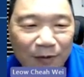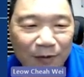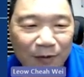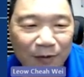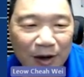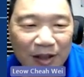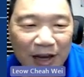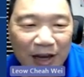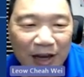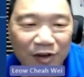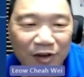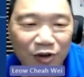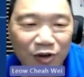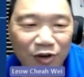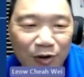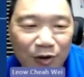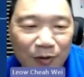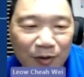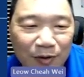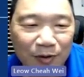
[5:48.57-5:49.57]
the one that I
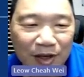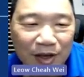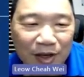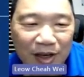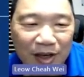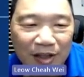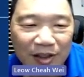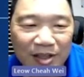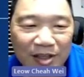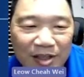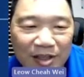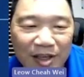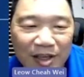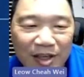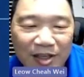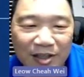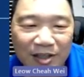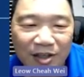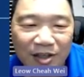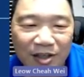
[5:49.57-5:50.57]
show over here. In this
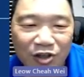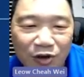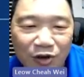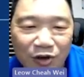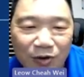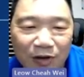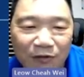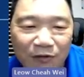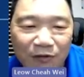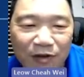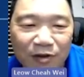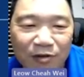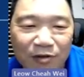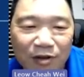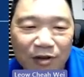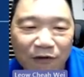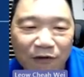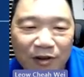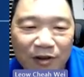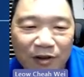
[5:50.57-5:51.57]
case, I just show a
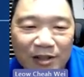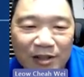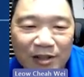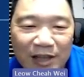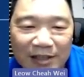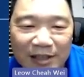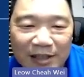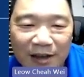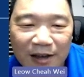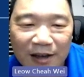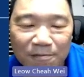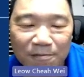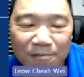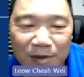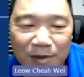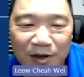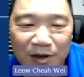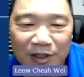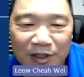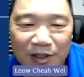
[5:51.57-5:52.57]
few different sensors
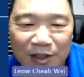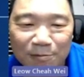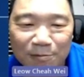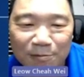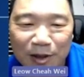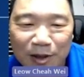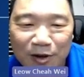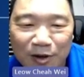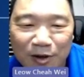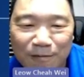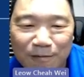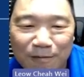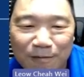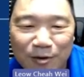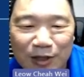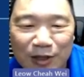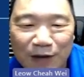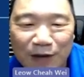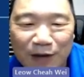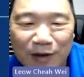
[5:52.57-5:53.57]
because this particular
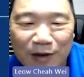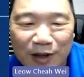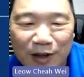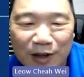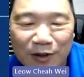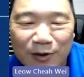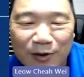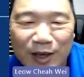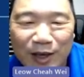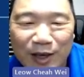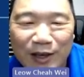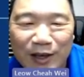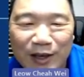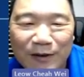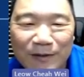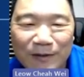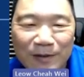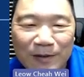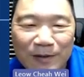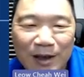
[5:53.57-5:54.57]
project we are
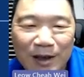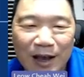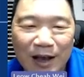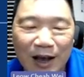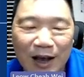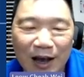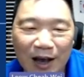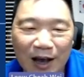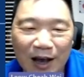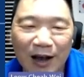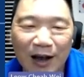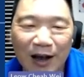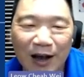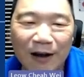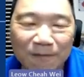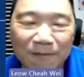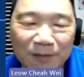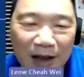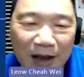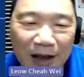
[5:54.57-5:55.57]
doing
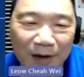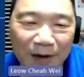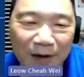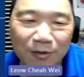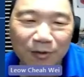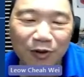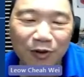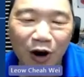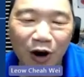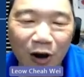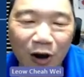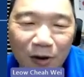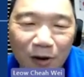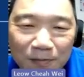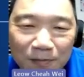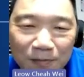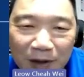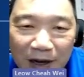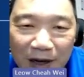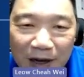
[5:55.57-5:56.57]
outdoor